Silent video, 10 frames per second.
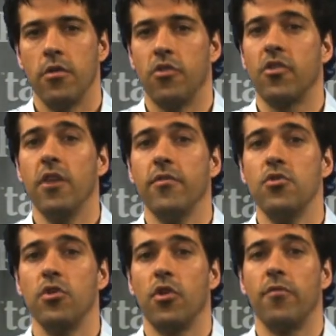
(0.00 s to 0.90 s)
The service
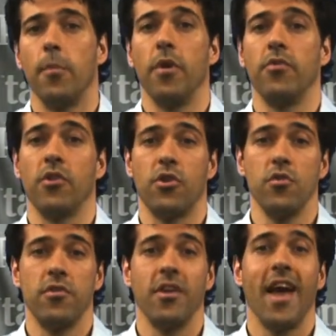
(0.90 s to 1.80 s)
should offer both
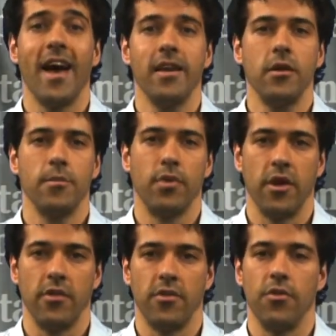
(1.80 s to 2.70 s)
security and
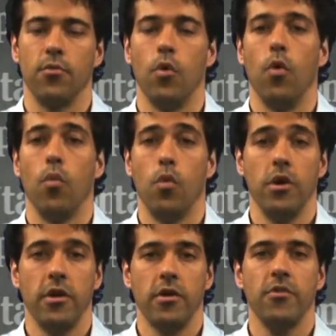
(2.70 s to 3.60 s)
compliancy to all
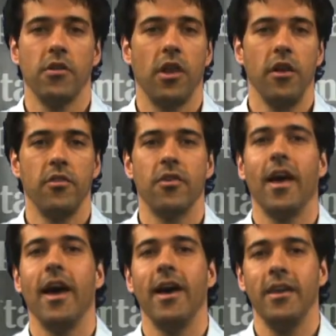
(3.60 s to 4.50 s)
workers,
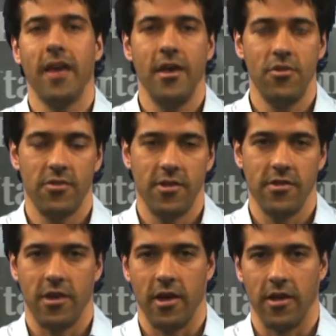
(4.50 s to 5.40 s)
clients, and
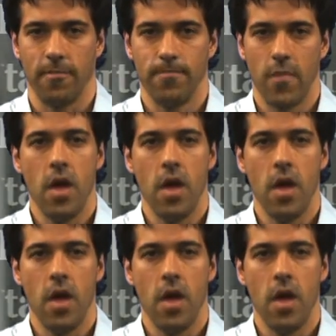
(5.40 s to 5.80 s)
agencies alike.